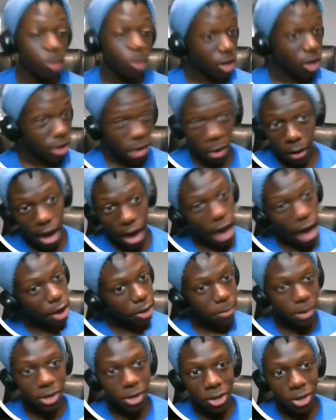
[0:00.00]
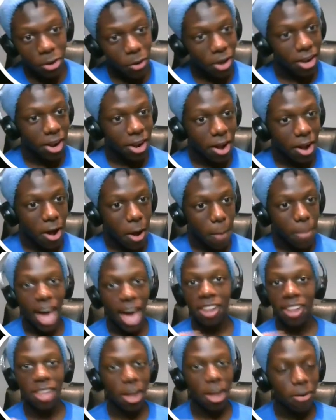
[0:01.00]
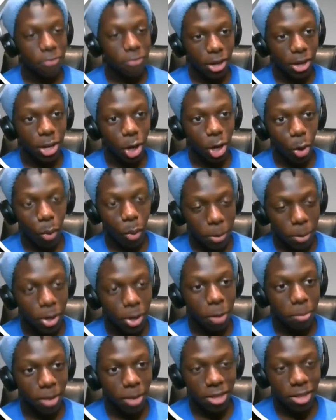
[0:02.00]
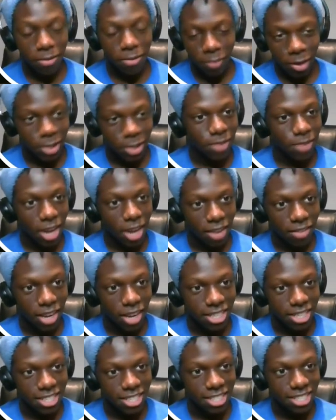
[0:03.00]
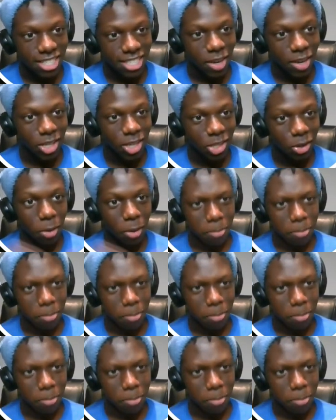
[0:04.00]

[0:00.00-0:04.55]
want to know how you've been doing. I had a lot of fun, you know, whipping your butt in the first 5 nights of the series, so